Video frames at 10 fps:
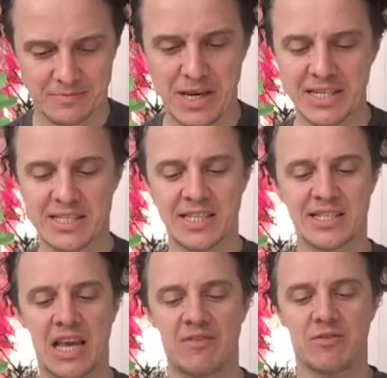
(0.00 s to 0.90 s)
Pigsticks
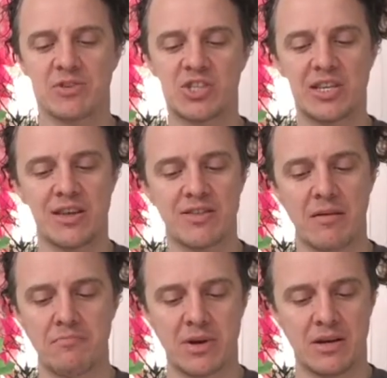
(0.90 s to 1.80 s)
gave the machine a
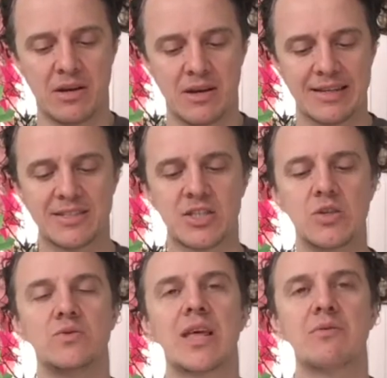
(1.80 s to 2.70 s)
thump, and
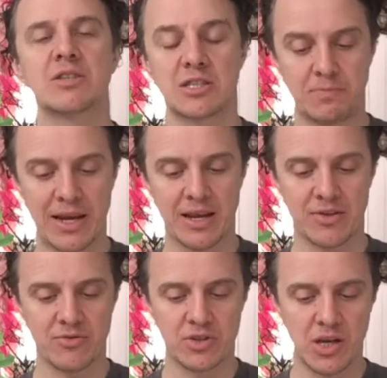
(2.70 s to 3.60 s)
soon they were spinning
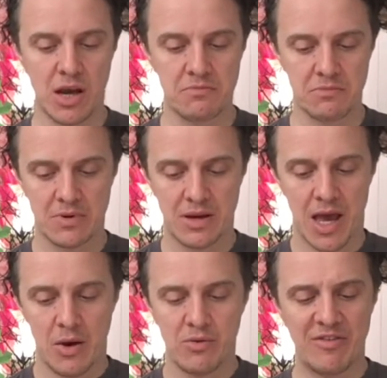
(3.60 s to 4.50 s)
through time.
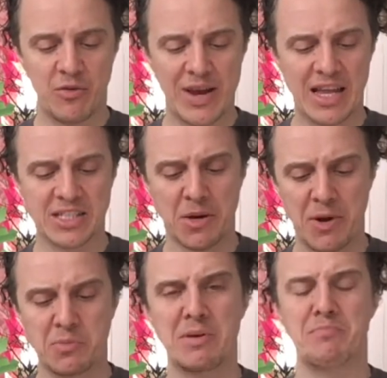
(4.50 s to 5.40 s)
"Wherever we end up,
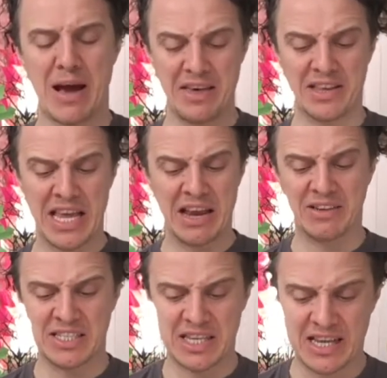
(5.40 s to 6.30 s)
it'll be better than here,"
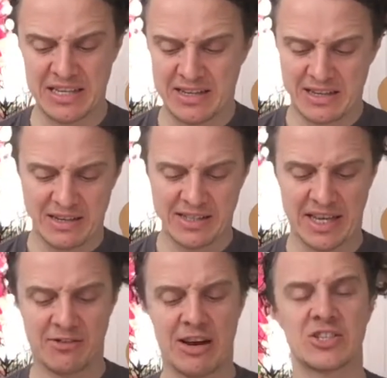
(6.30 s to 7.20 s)
he said, as
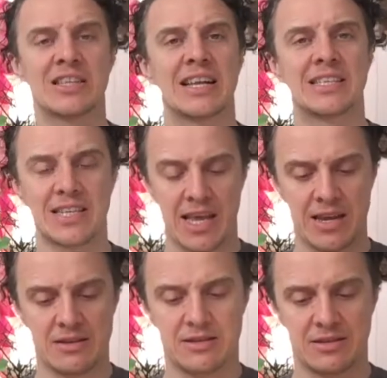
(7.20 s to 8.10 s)
they crash-landed
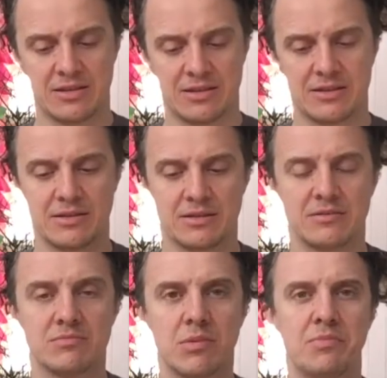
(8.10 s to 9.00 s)
again.
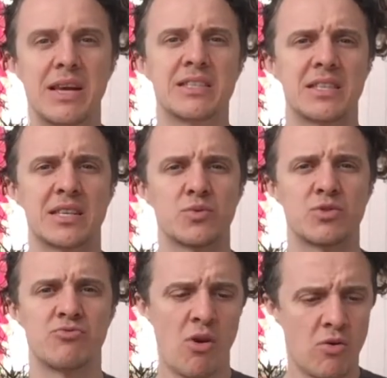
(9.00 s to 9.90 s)
Pigsticks
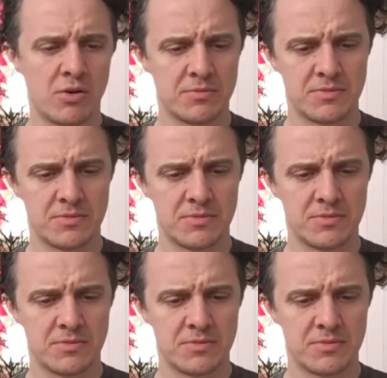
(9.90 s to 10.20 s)
was wrong.